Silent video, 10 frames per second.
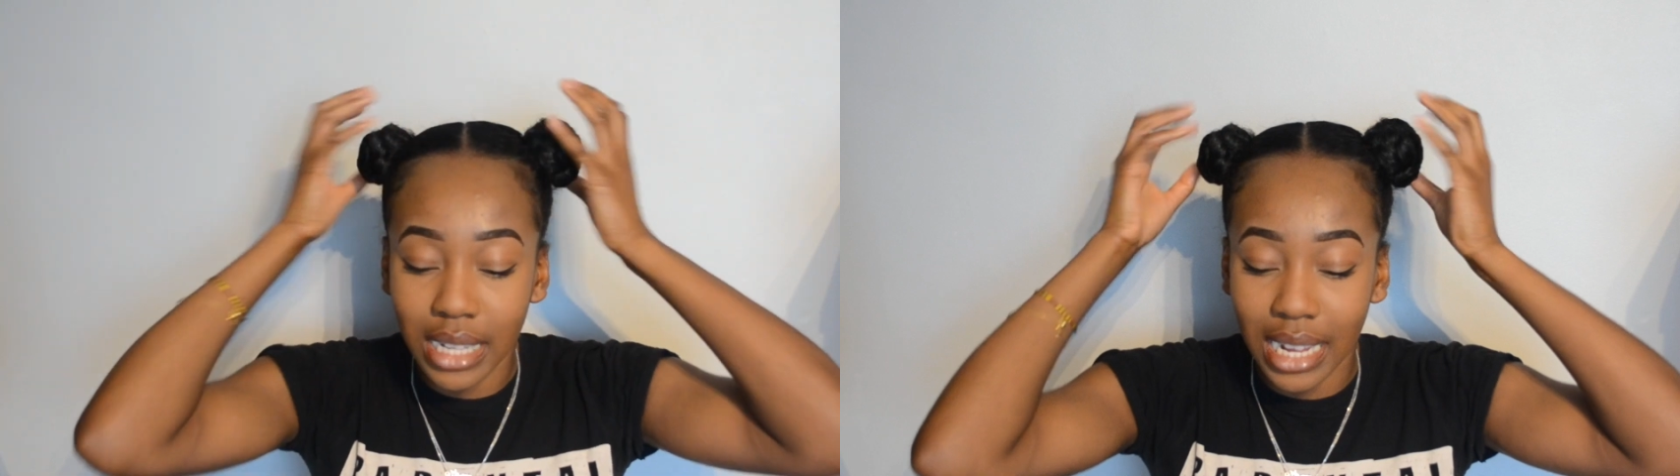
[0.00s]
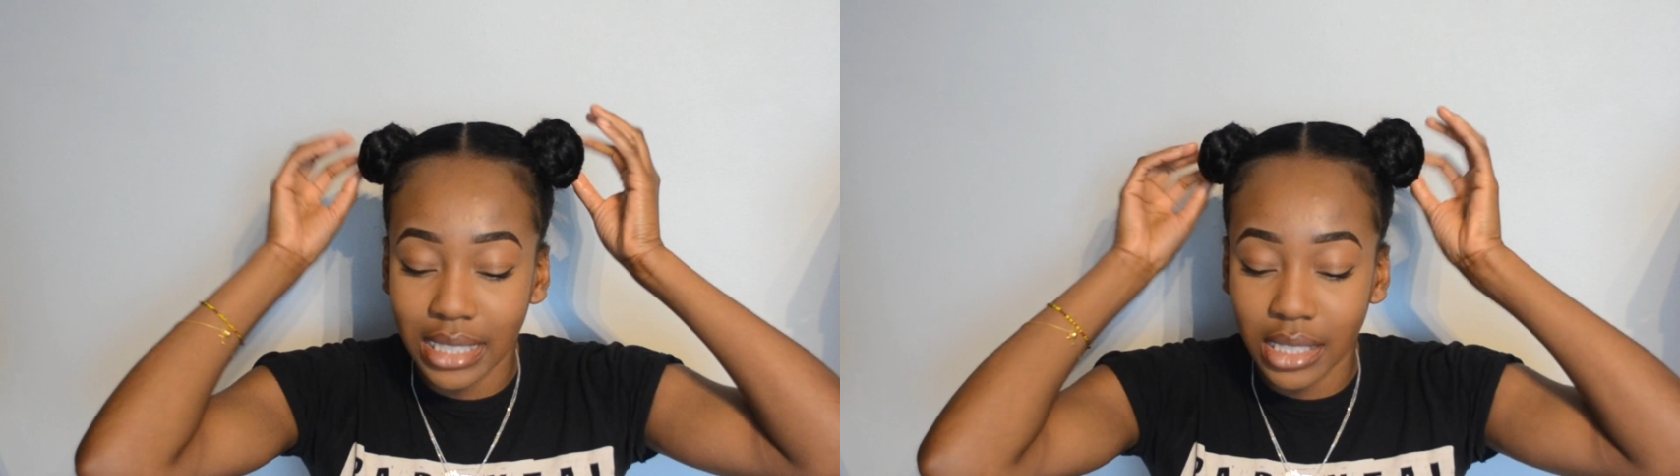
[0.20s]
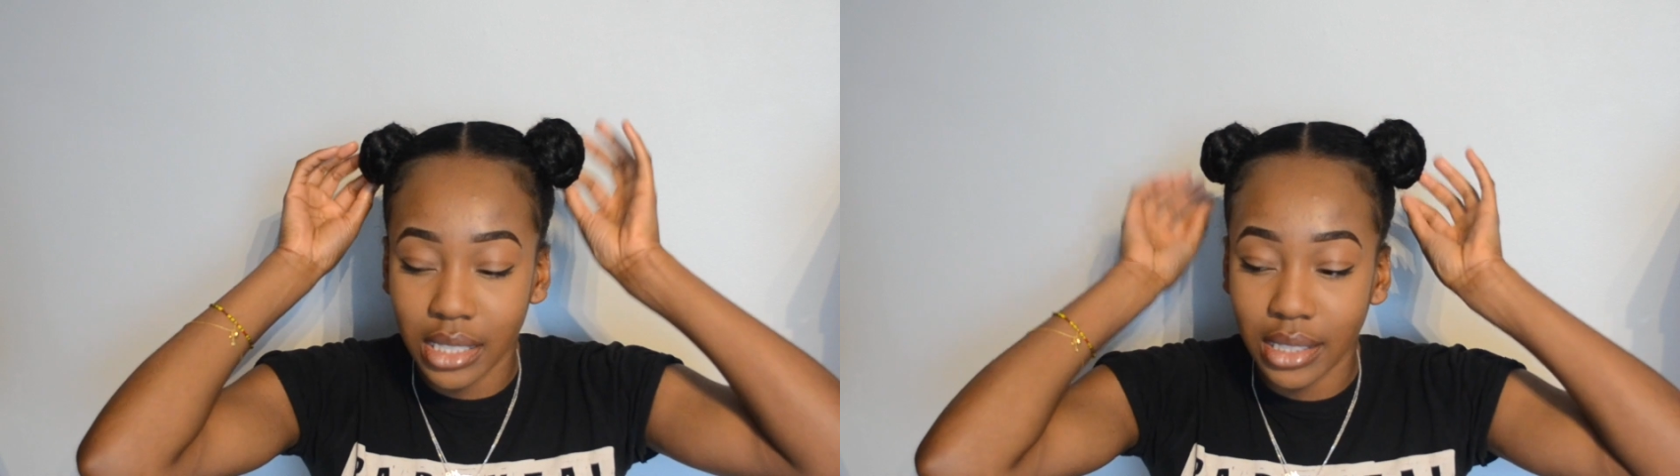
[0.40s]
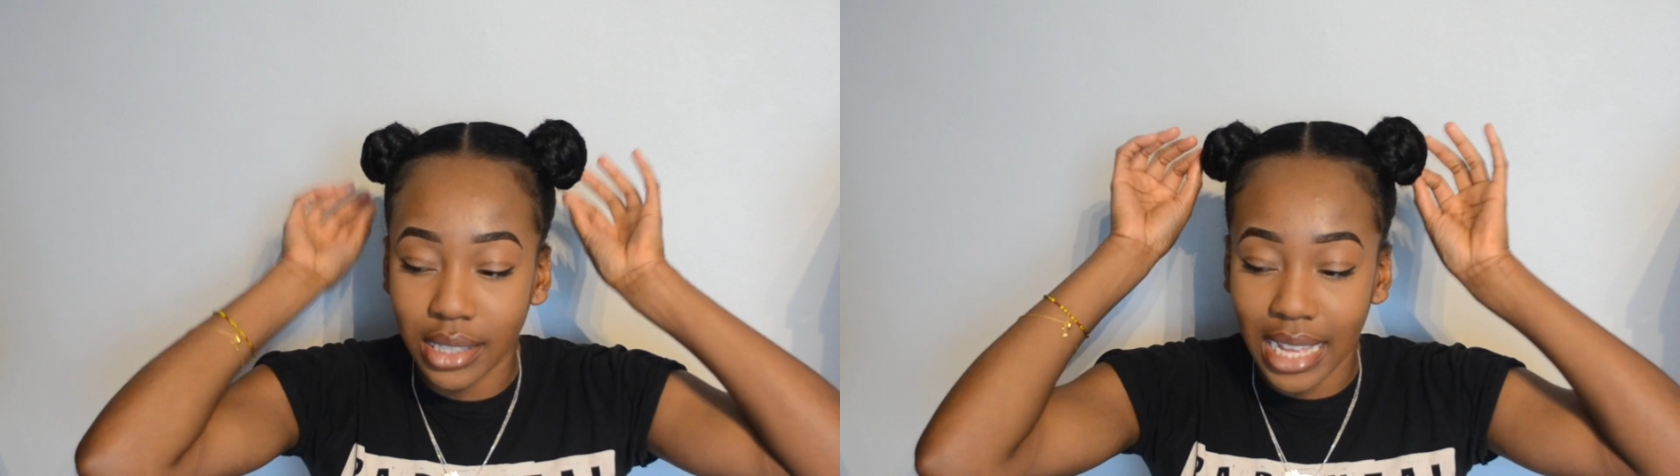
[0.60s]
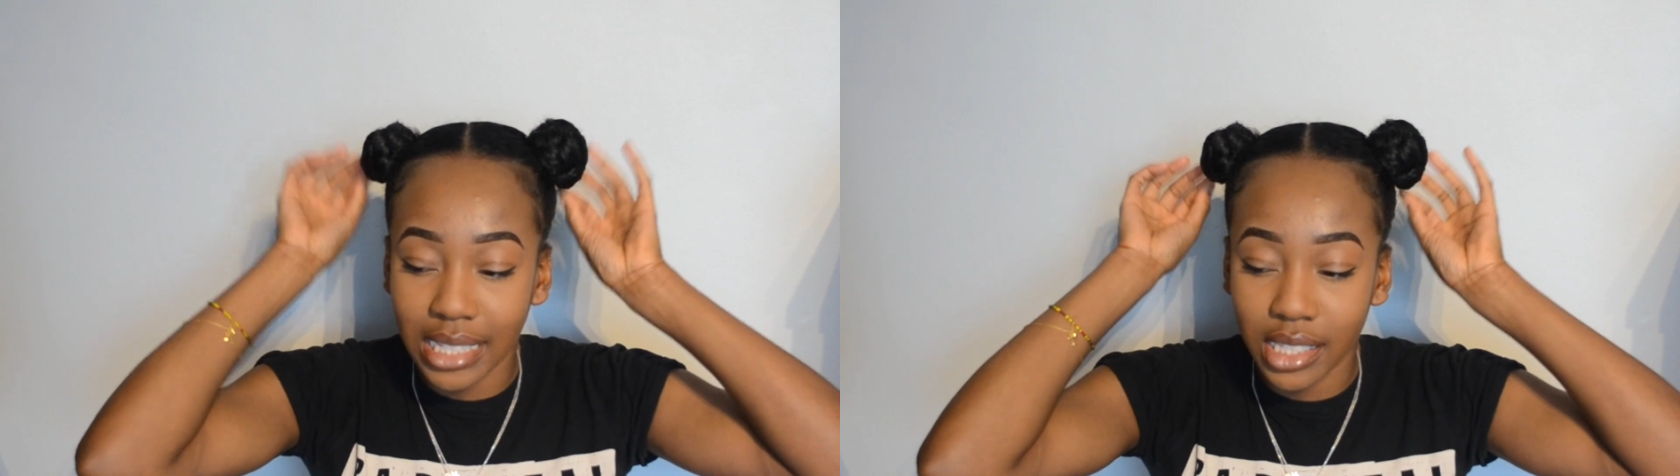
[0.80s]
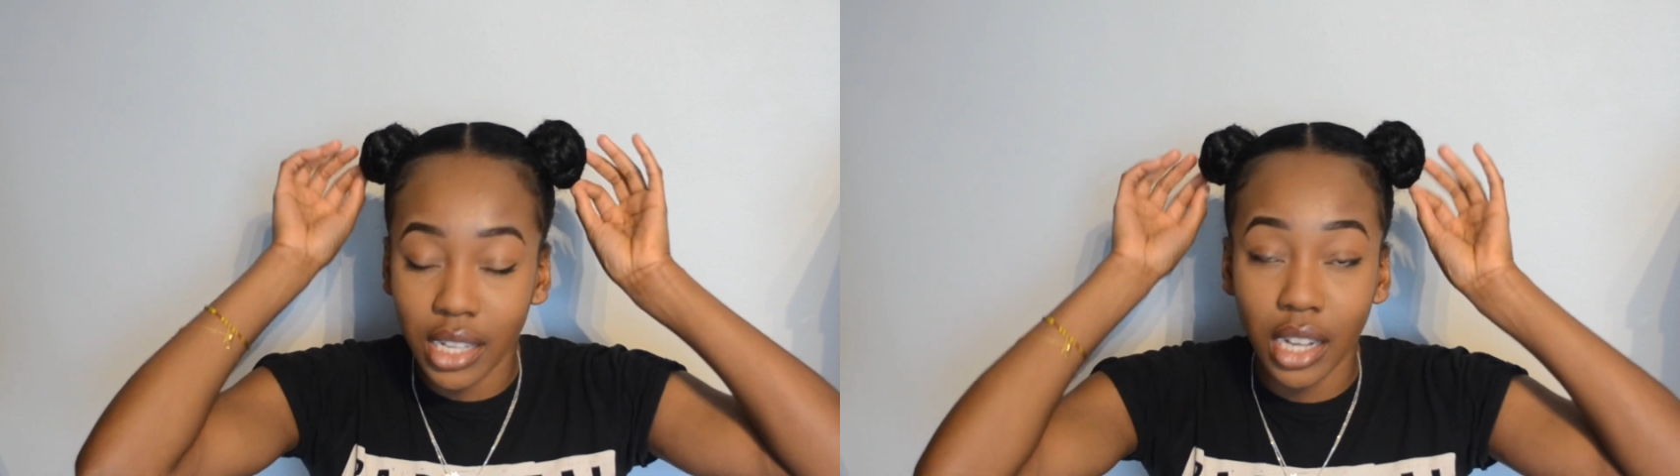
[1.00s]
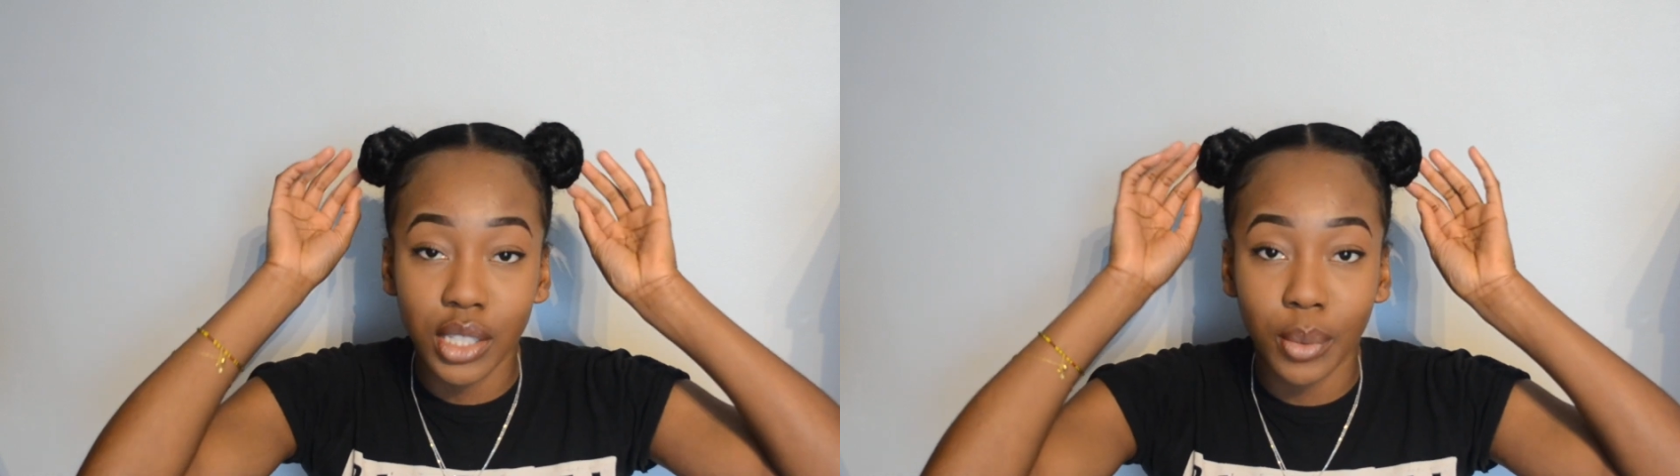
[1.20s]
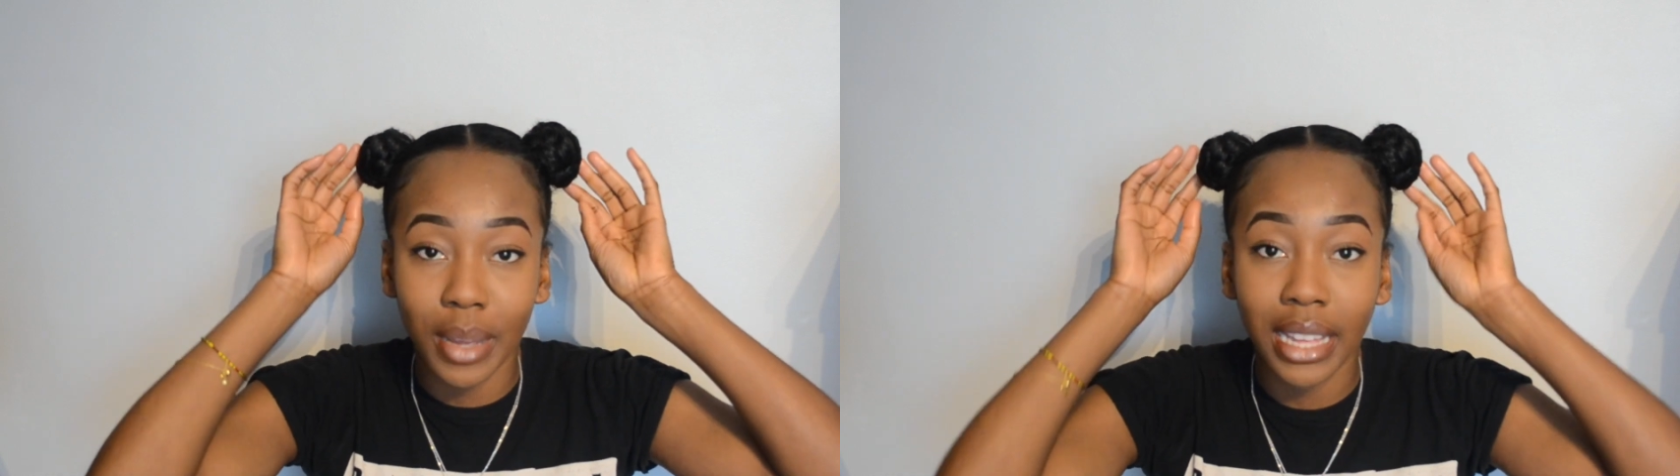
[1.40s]
and the ends tucked
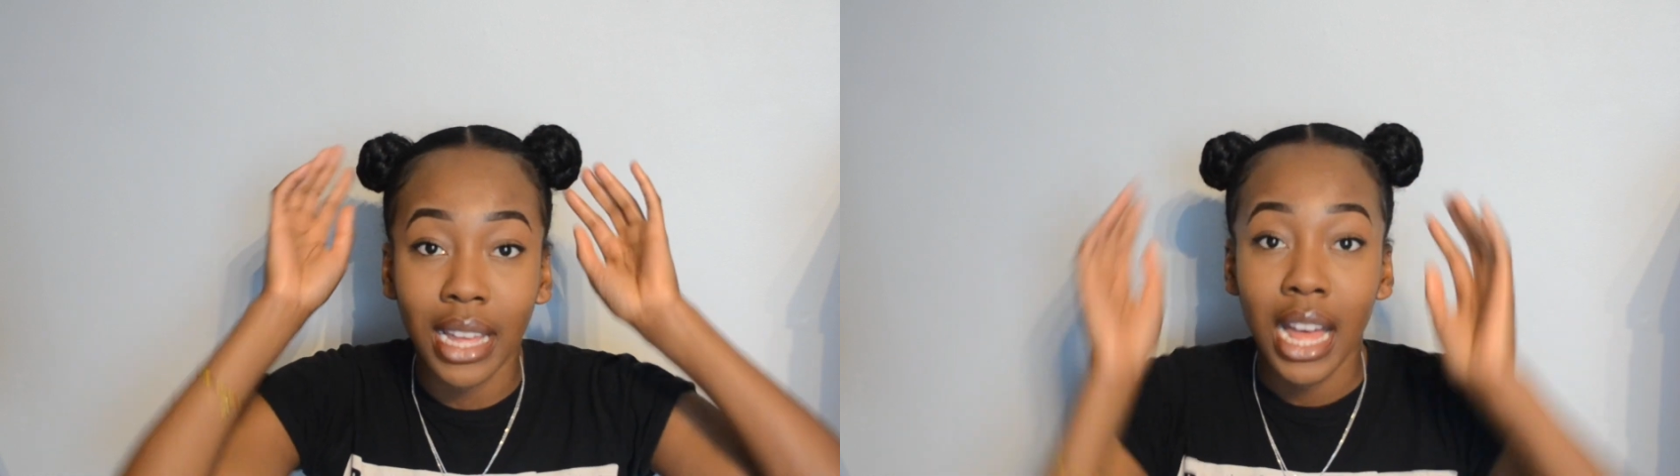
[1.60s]
away.